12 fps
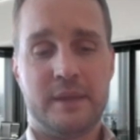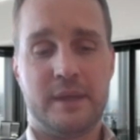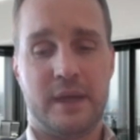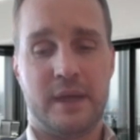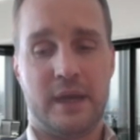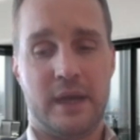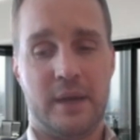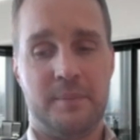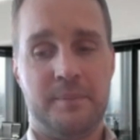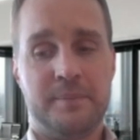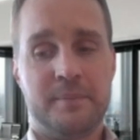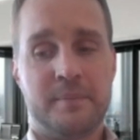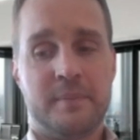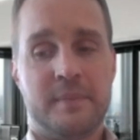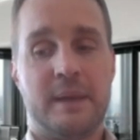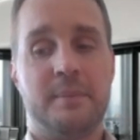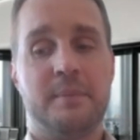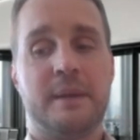
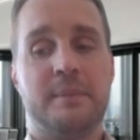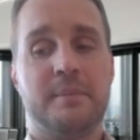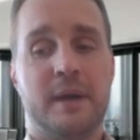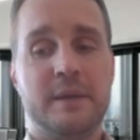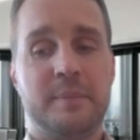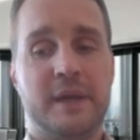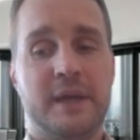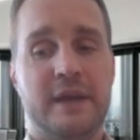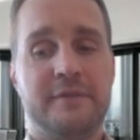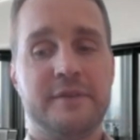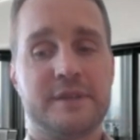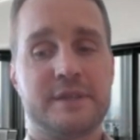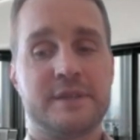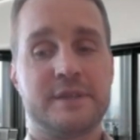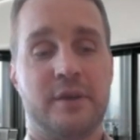There might be an effort